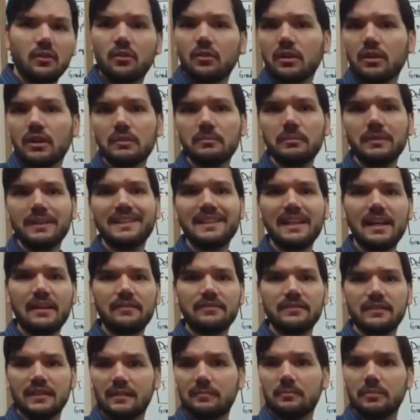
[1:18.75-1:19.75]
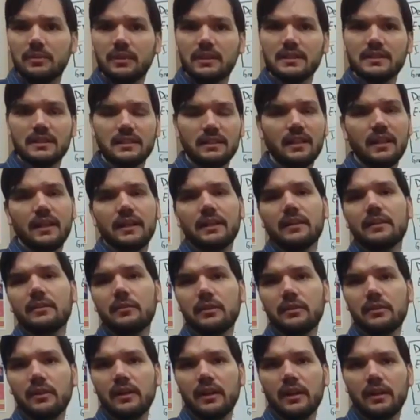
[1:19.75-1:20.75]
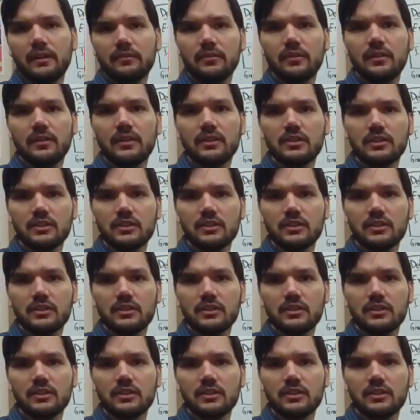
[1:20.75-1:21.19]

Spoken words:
or can be left implicit, like when you have